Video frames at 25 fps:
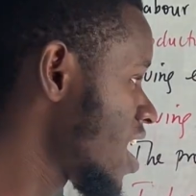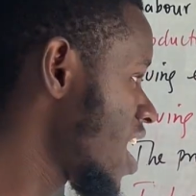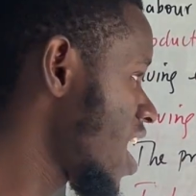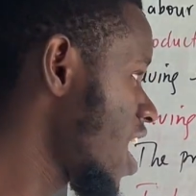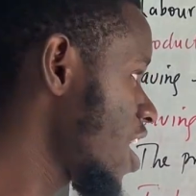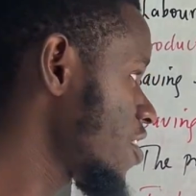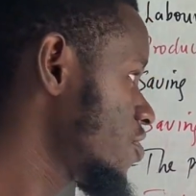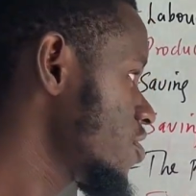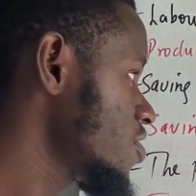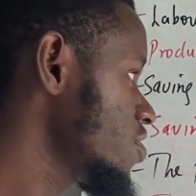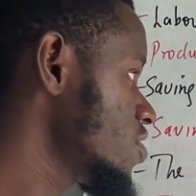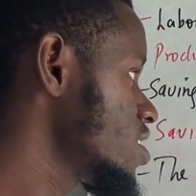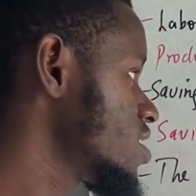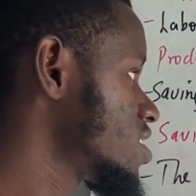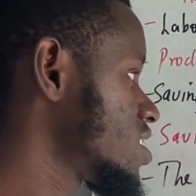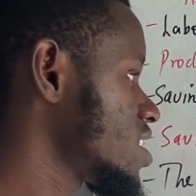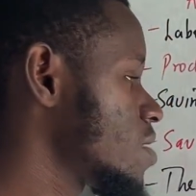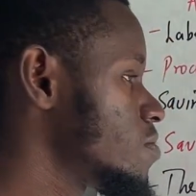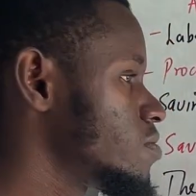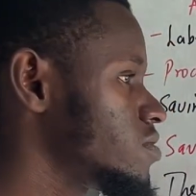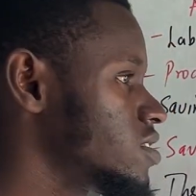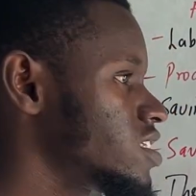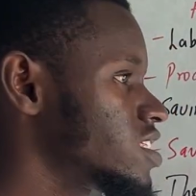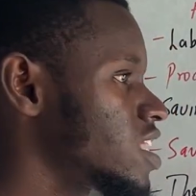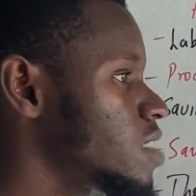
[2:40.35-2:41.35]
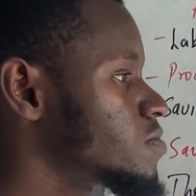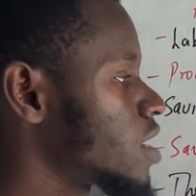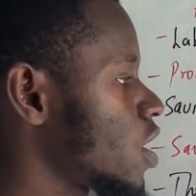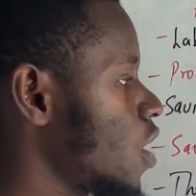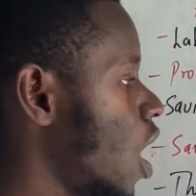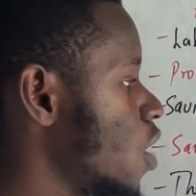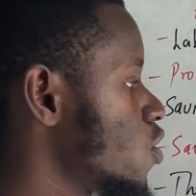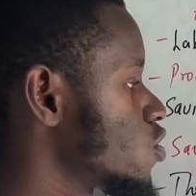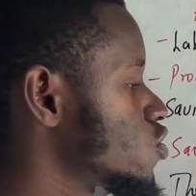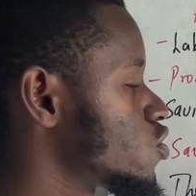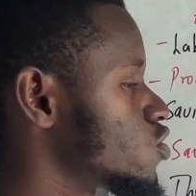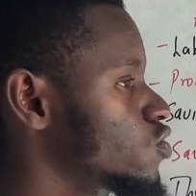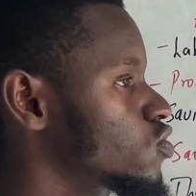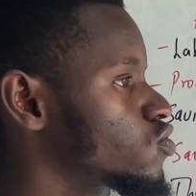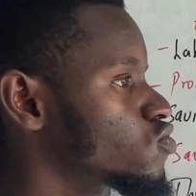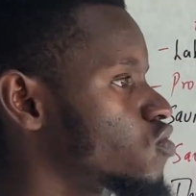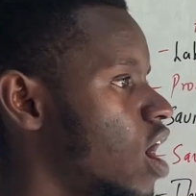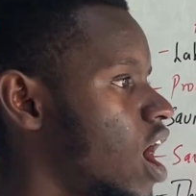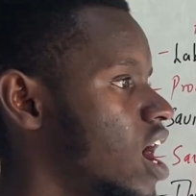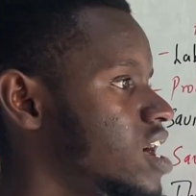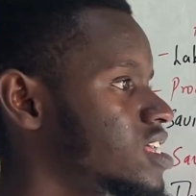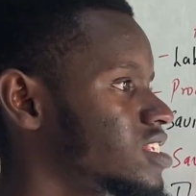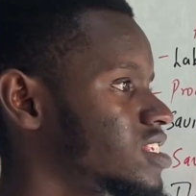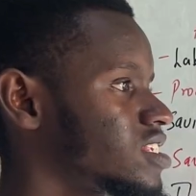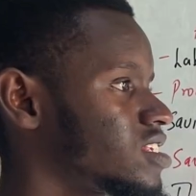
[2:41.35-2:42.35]
I think these terms are not new to
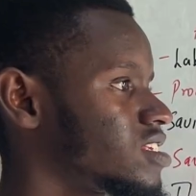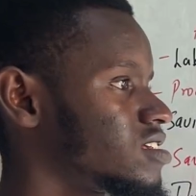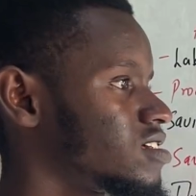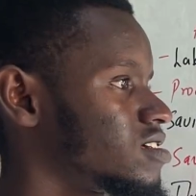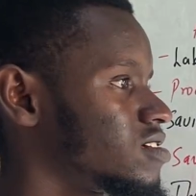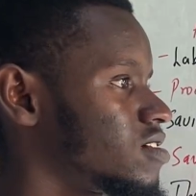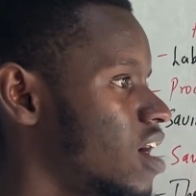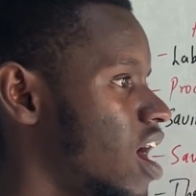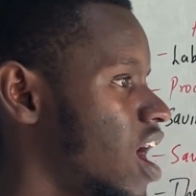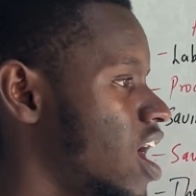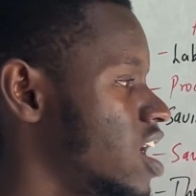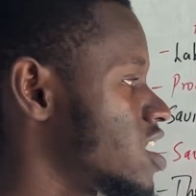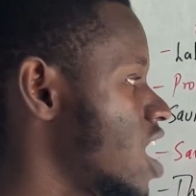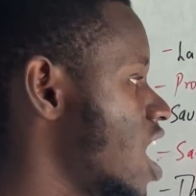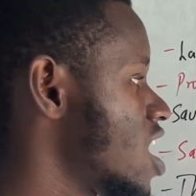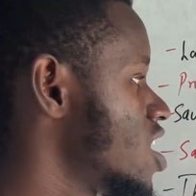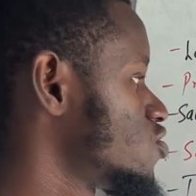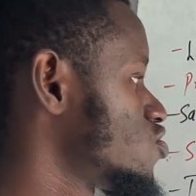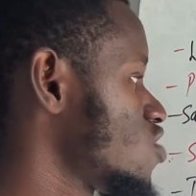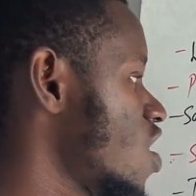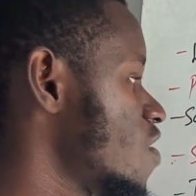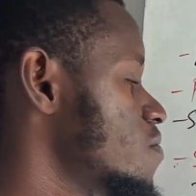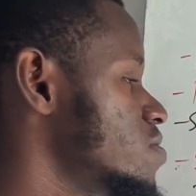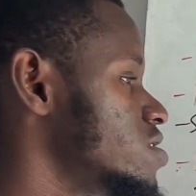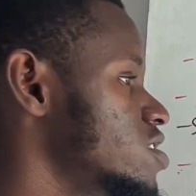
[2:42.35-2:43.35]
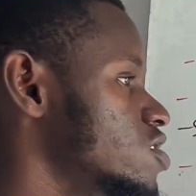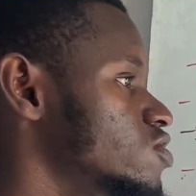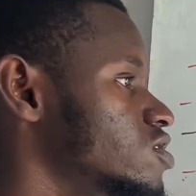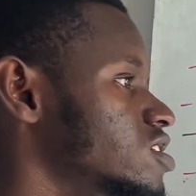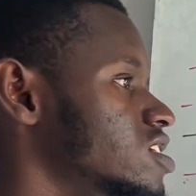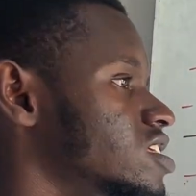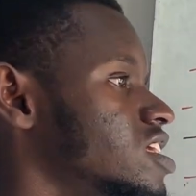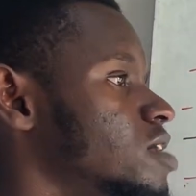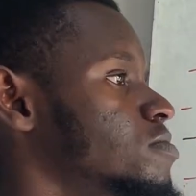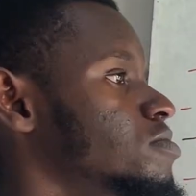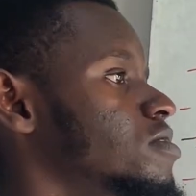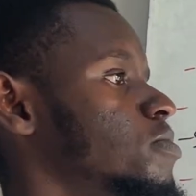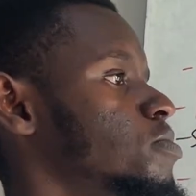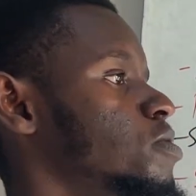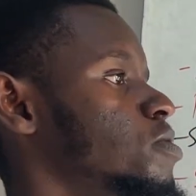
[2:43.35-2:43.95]
us, as you have been using them in the